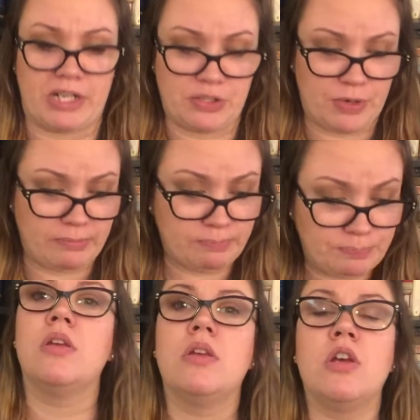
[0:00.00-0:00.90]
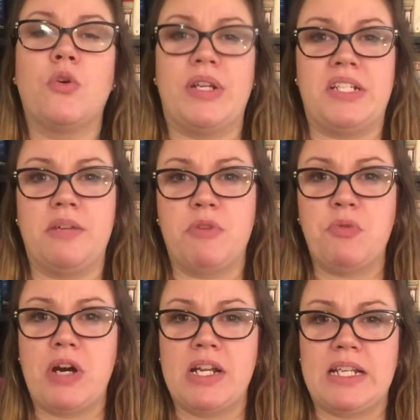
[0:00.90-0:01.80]
into it. Question number
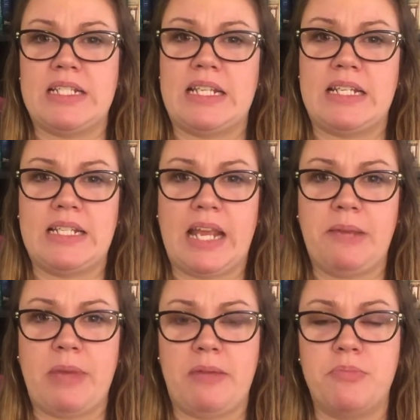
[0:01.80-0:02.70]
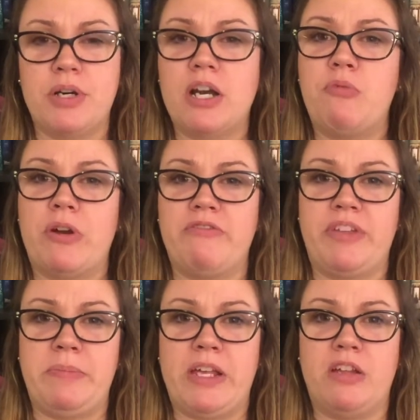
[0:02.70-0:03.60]
one is, name a book where
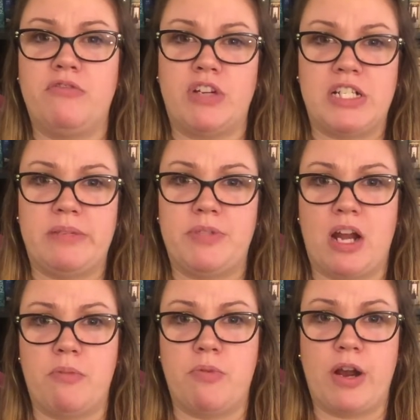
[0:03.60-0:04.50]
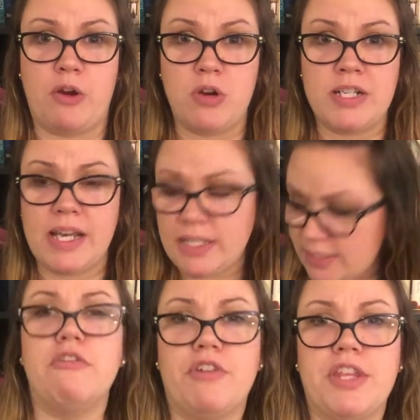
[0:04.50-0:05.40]
female friendships are
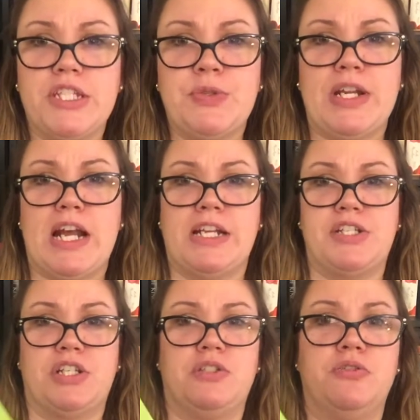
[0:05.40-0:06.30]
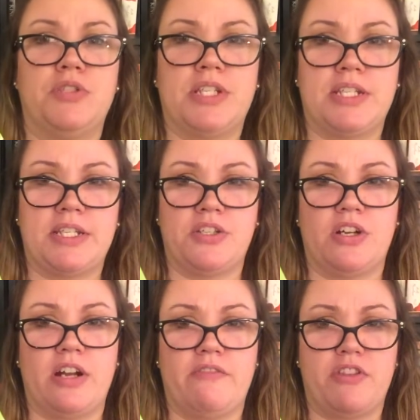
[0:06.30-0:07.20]
prioritized. For this one, I chose The
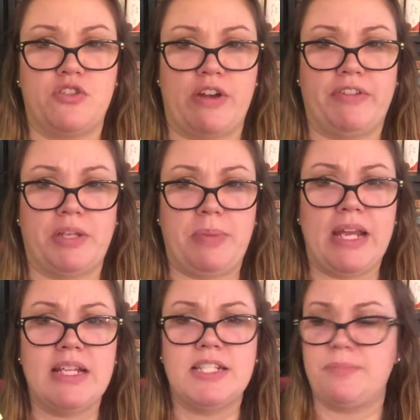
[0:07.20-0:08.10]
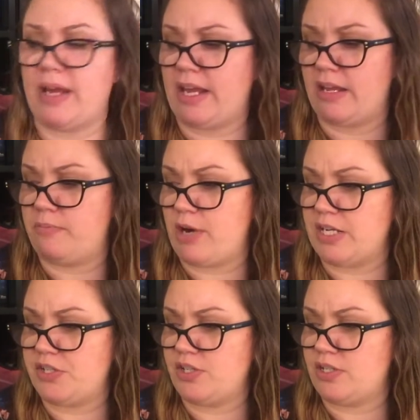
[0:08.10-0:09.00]
Sisterhood of the Traveling Pants by Ann
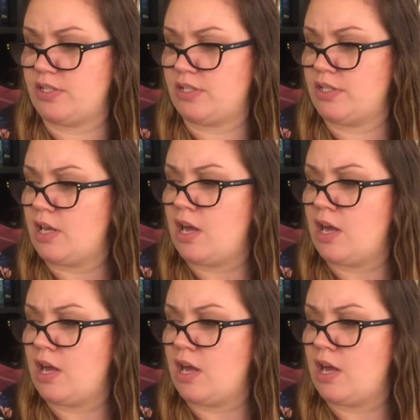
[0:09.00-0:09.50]
Brashares.